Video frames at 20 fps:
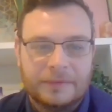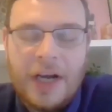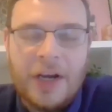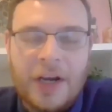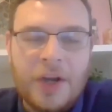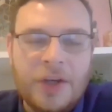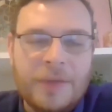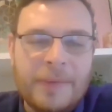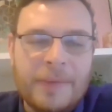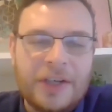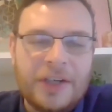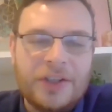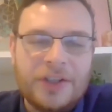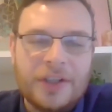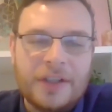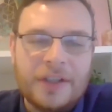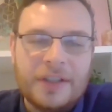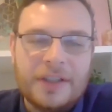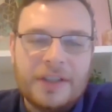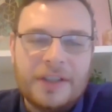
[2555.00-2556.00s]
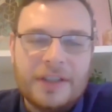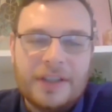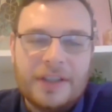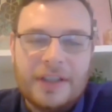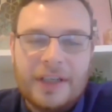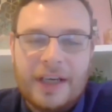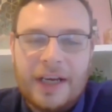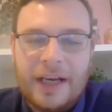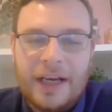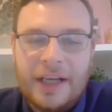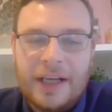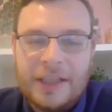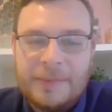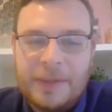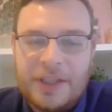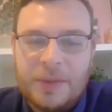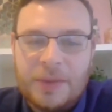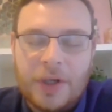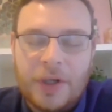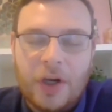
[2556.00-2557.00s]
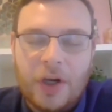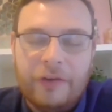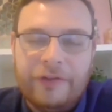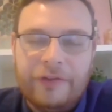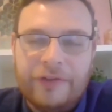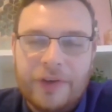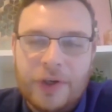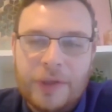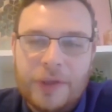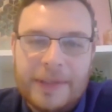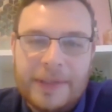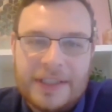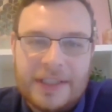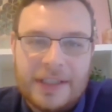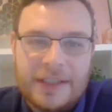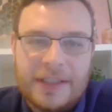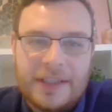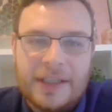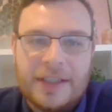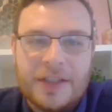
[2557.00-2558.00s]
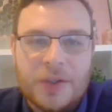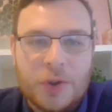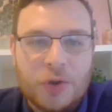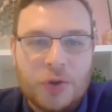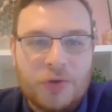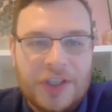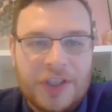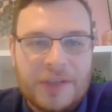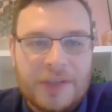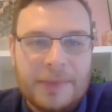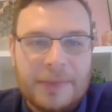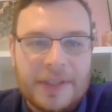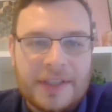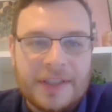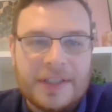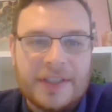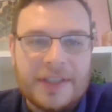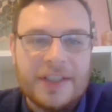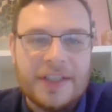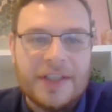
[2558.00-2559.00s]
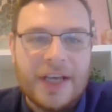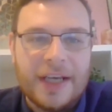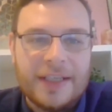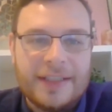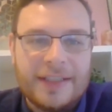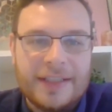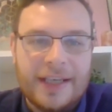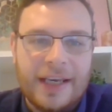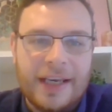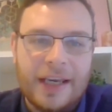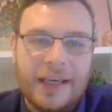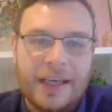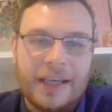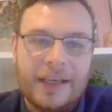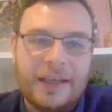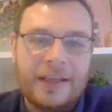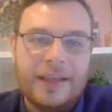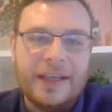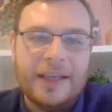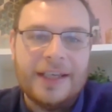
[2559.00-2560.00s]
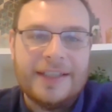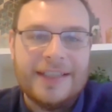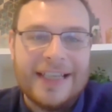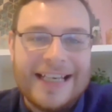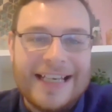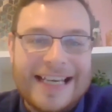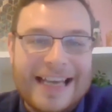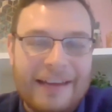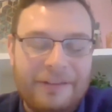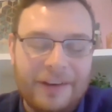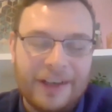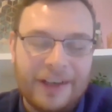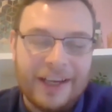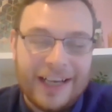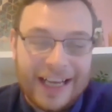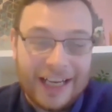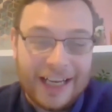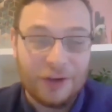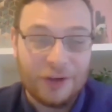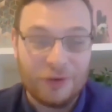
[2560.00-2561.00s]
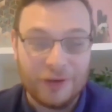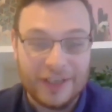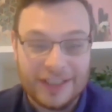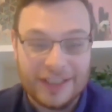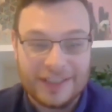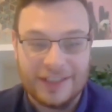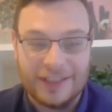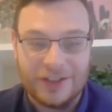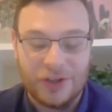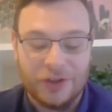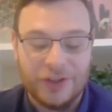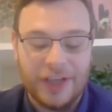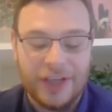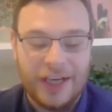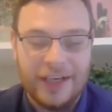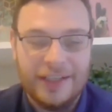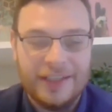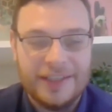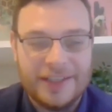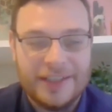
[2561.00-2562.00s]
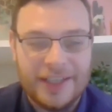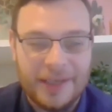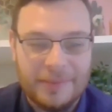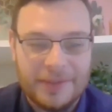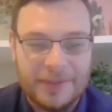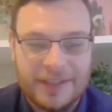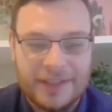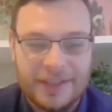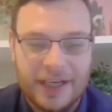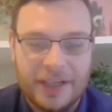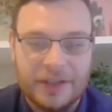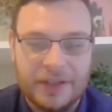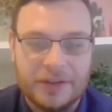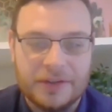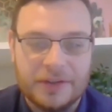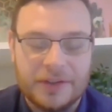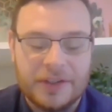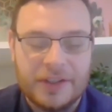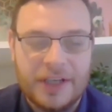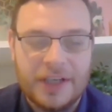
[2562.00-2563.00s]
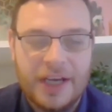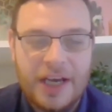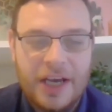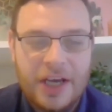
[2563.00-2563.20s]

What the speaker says: I know you mentioned, especially with a lot of food businesses and nutrition businesses, they're seeing significant increases online in terms of sales.